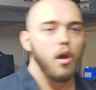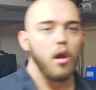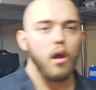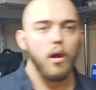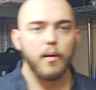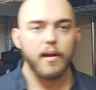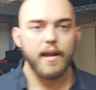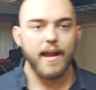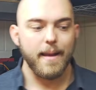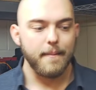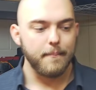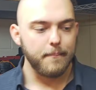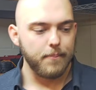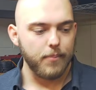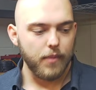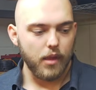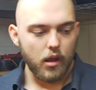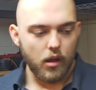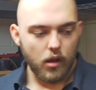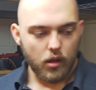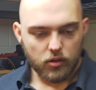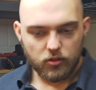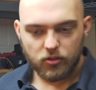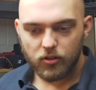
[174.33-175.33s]
Okay,
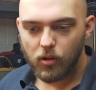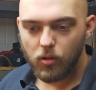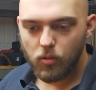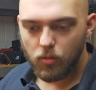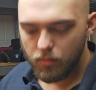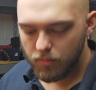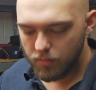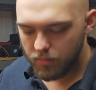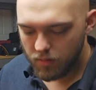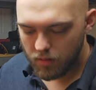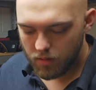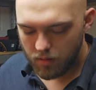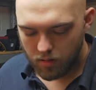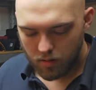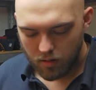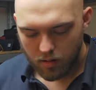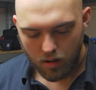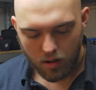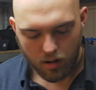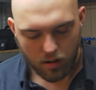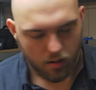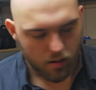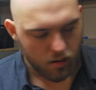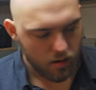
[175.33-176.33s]
so
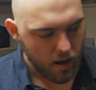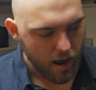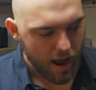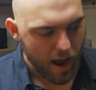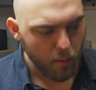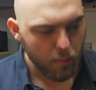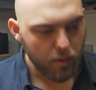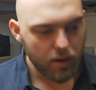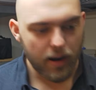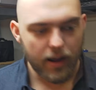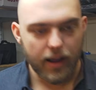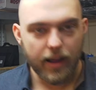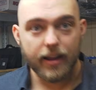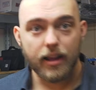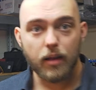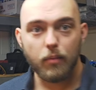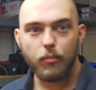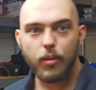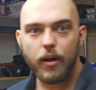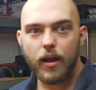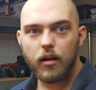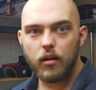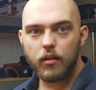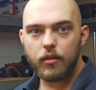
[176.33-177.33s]
how would I
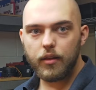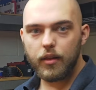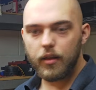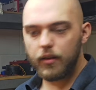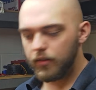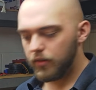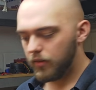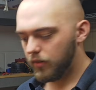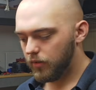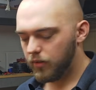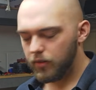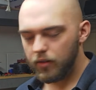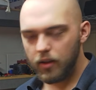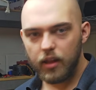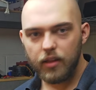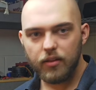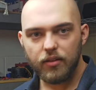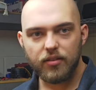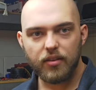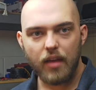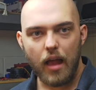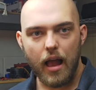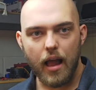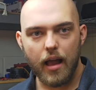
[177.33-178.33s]
compare this in
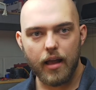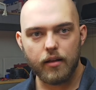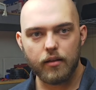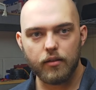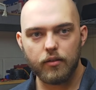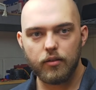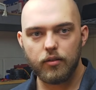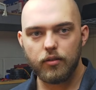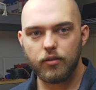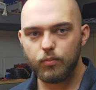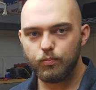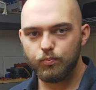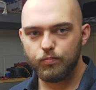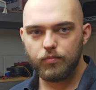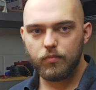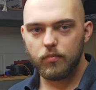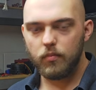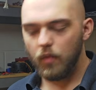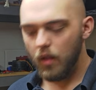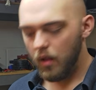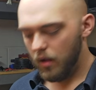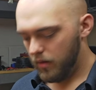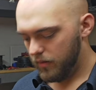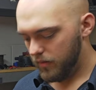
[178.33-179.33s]
size
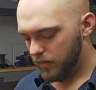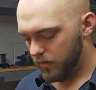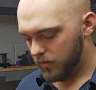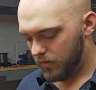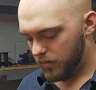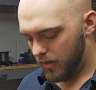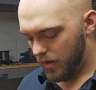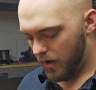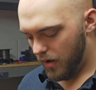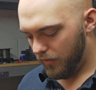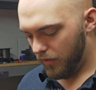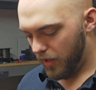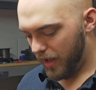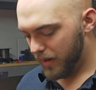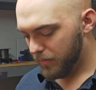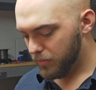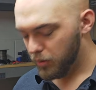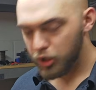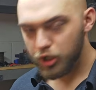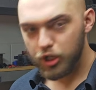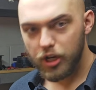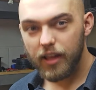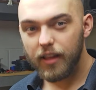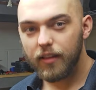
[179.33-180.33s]
of like
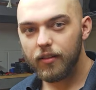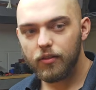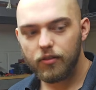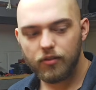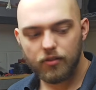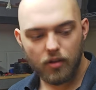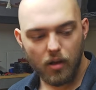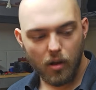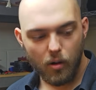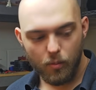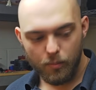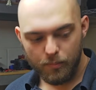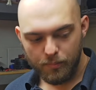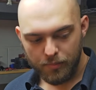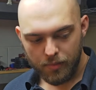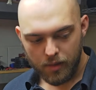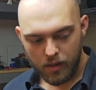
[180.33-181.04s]
machines? So